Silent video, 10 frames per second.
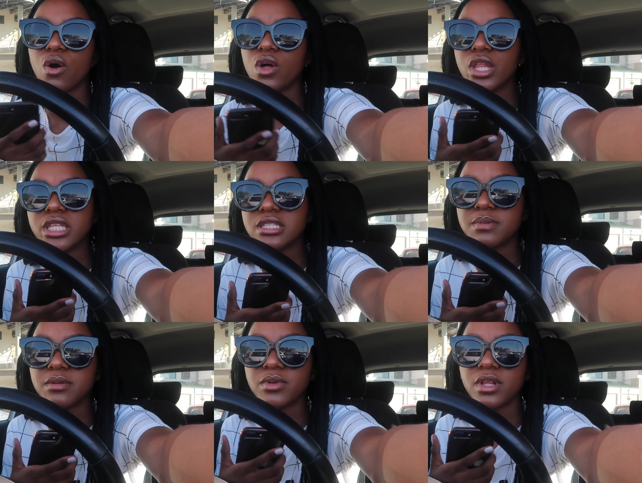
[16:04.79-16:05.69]
All these
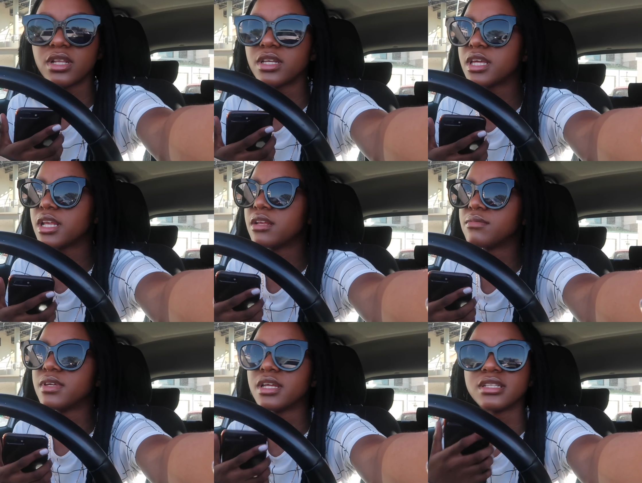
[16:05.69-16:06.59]
people are looking at
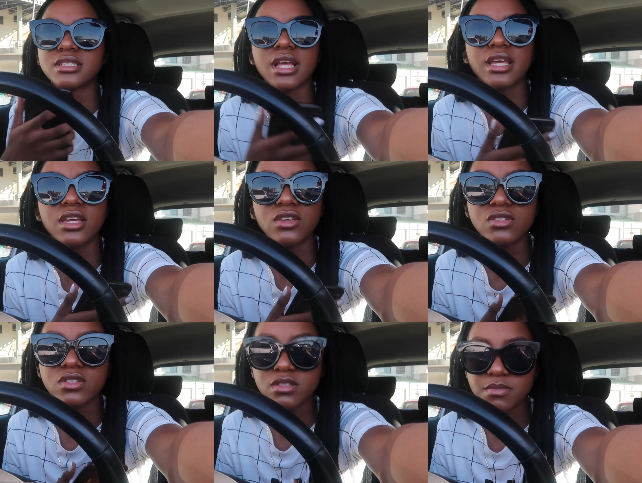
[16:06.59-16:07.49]
me and it's like, can you
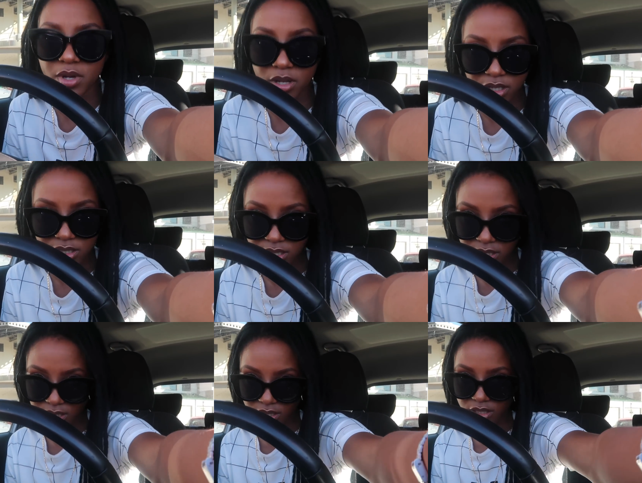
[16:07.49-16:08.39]
just pause?
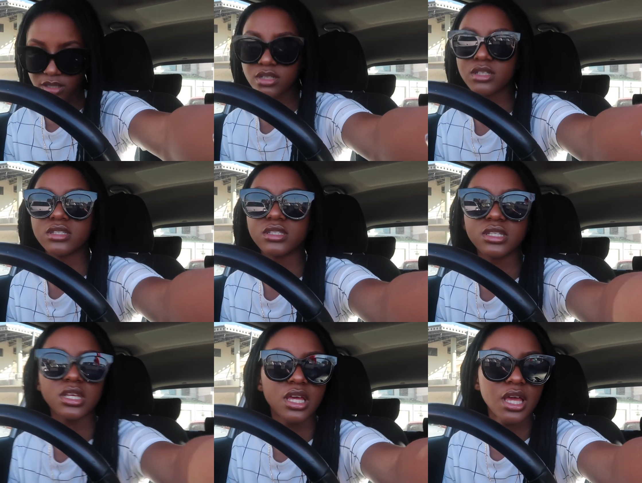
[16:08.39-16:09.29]

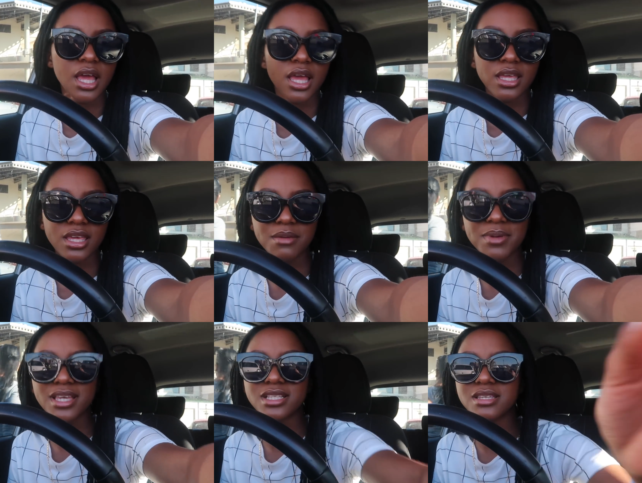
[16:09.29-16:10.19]
Cause keep
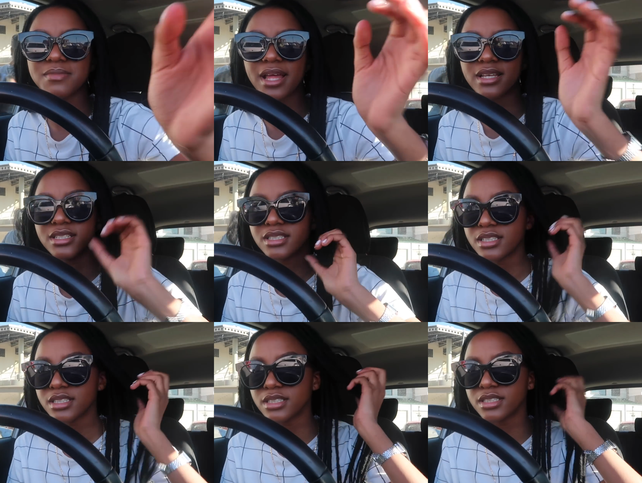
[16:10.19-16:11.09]
easy, man.
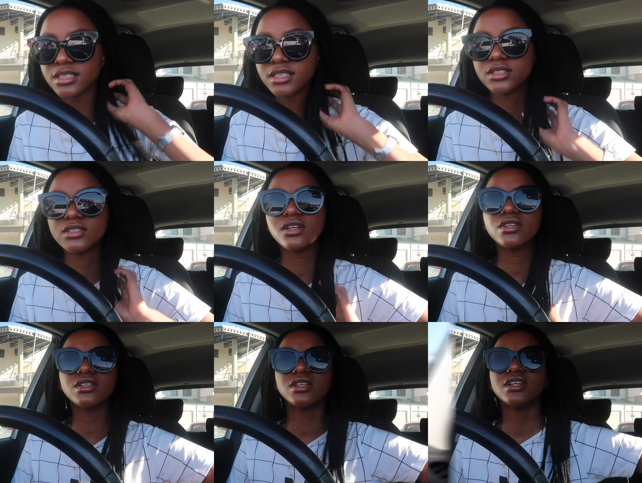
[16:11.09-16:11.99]
You know?